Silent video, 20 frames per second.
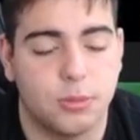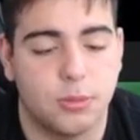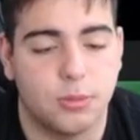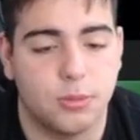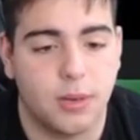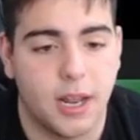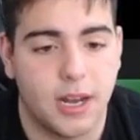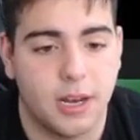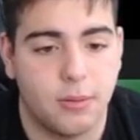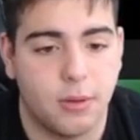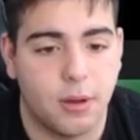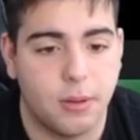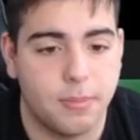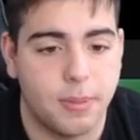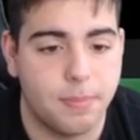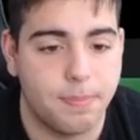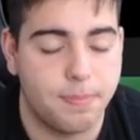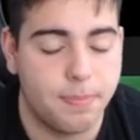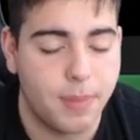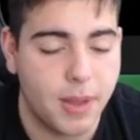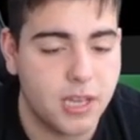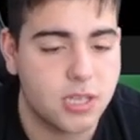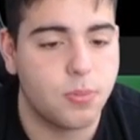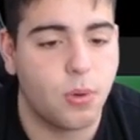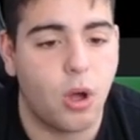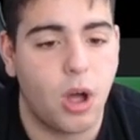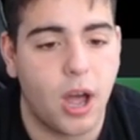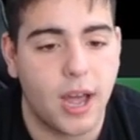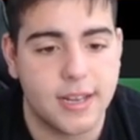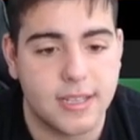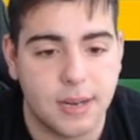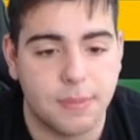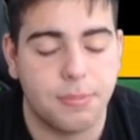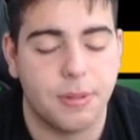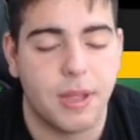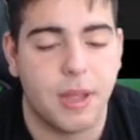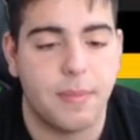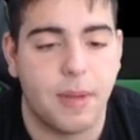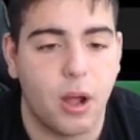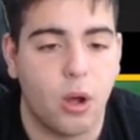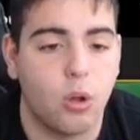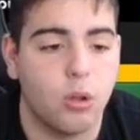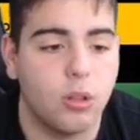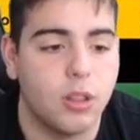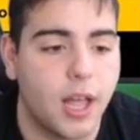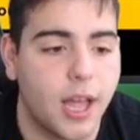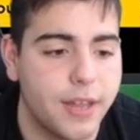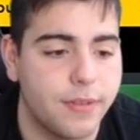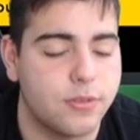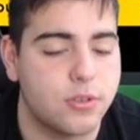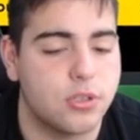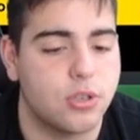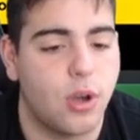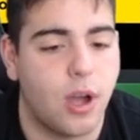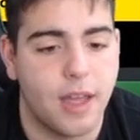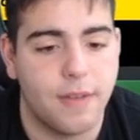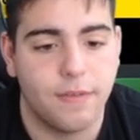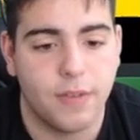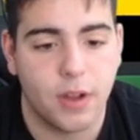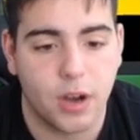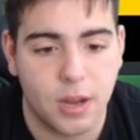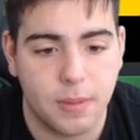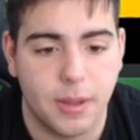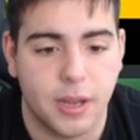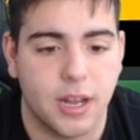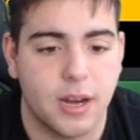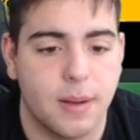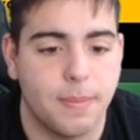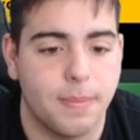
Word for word: between anyone, but baseball I did play my whole life, so I am very big into